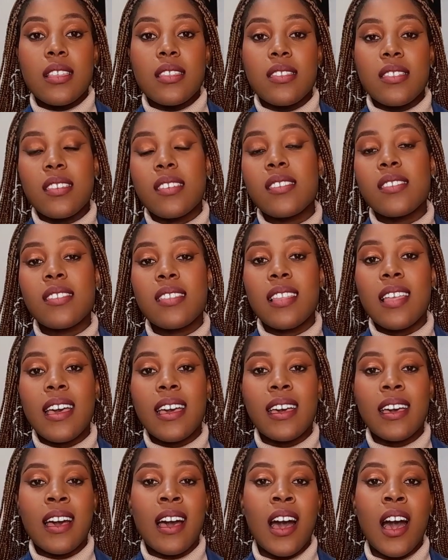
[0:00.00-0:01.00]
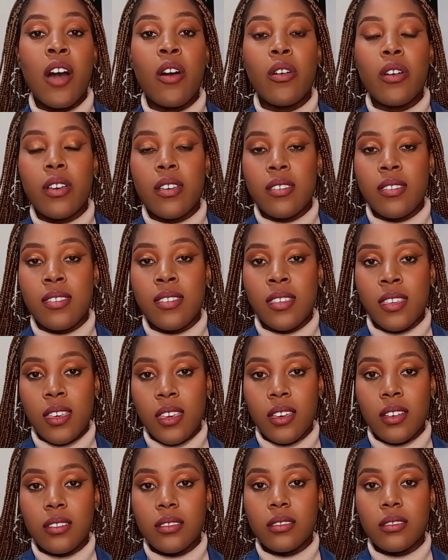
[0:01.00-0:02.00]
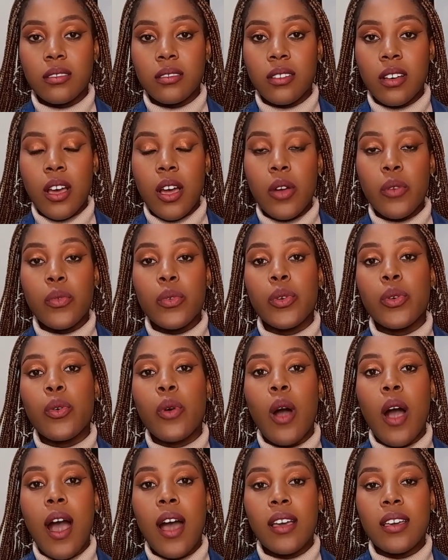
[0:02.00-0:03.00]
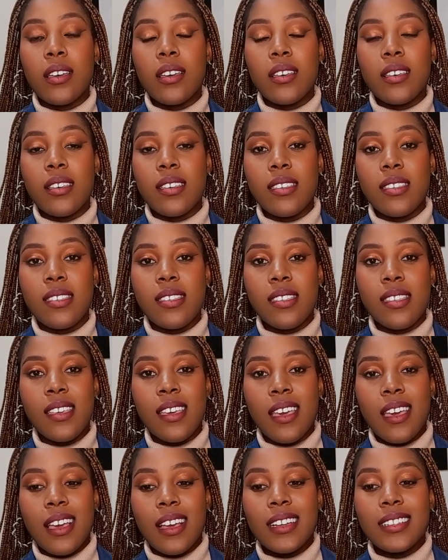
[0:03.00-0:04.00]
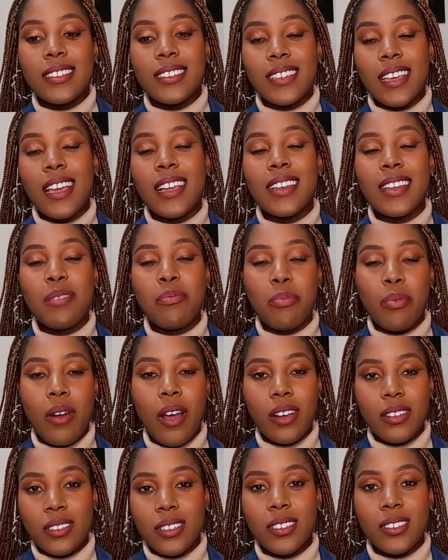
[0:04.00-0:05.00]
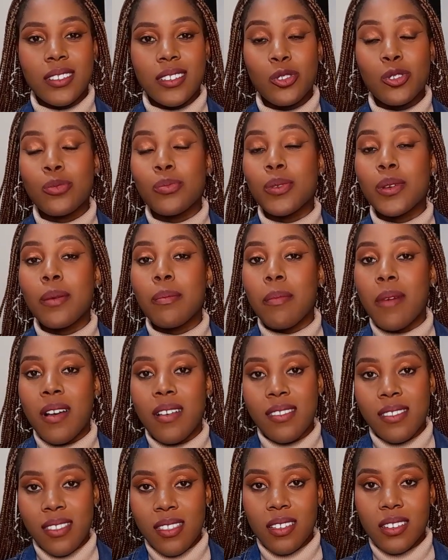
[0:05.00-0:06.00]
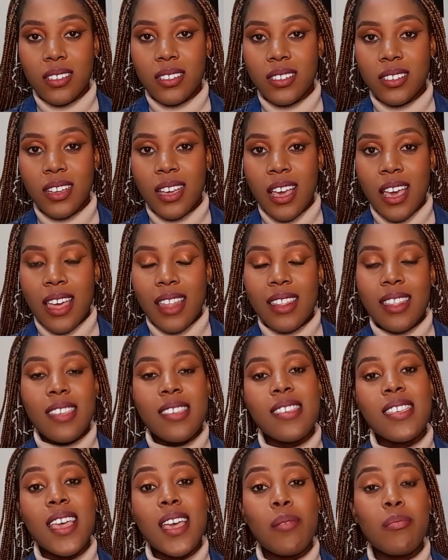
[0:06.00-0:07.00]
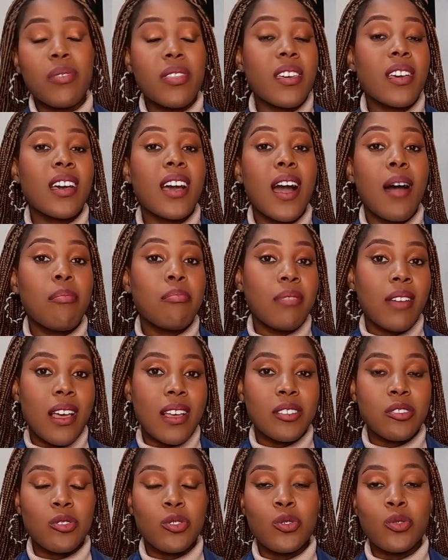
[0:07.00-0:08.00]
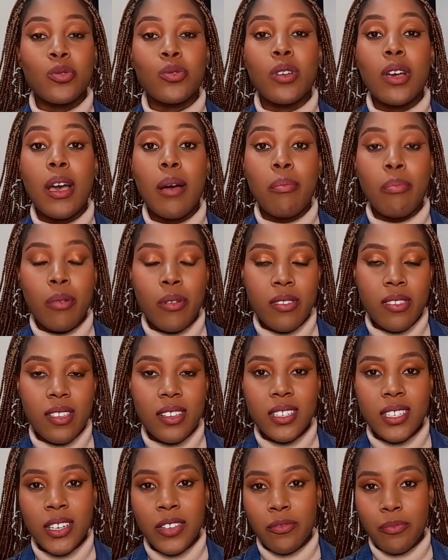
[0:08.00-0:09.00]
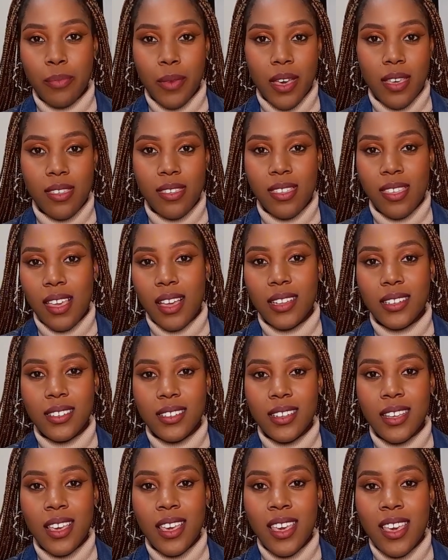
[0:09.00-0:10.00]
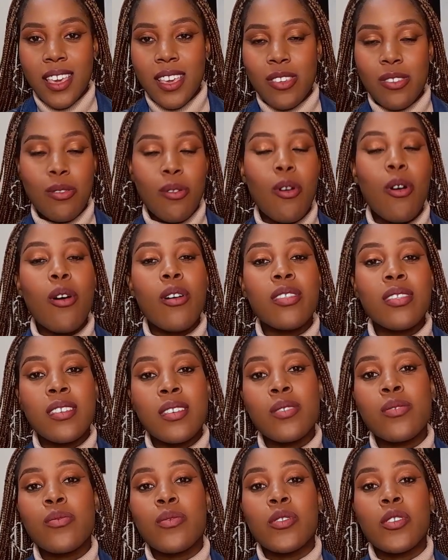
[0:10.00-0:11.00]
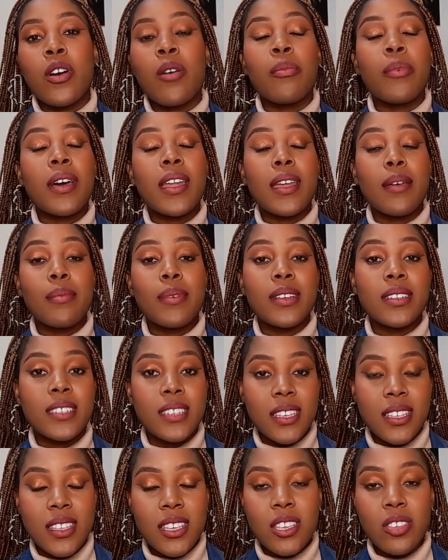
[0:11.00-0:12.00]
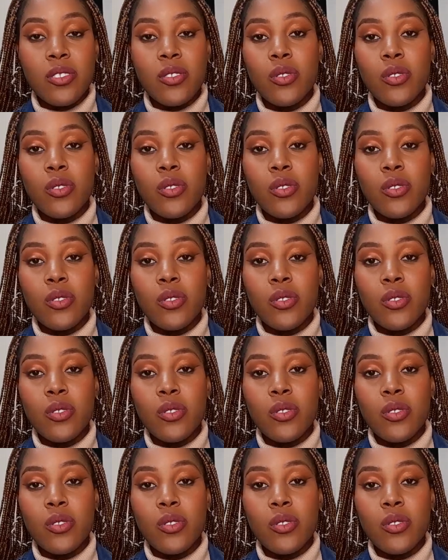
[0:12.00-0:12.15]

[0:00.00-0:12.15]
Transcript: Just like how a skill requires daily practice to be mastered, the same thing applies to a positive mindset. So, on this video, I'm going to be teaching